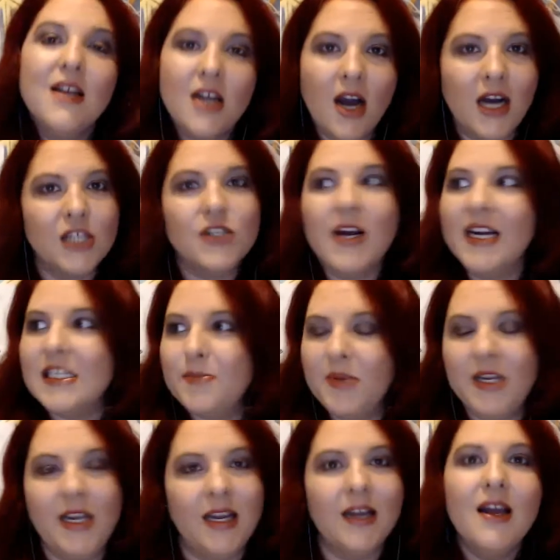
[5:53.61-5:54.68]
Contrast
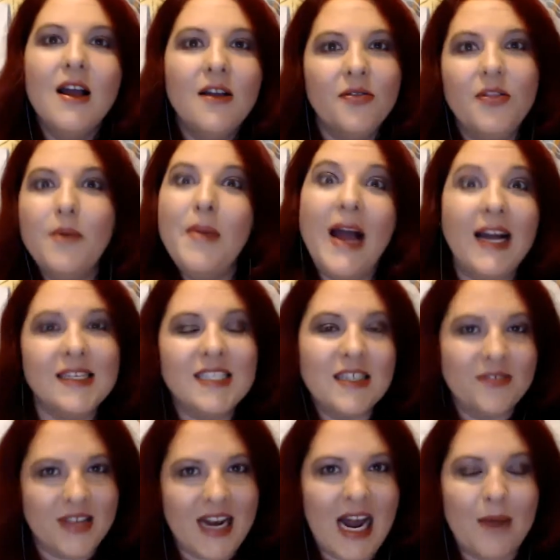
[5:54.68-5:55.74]
being the bad
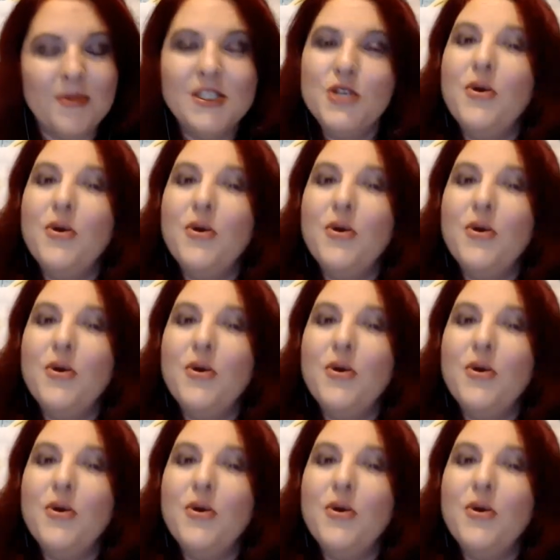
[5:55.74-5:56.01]
stuff that happens.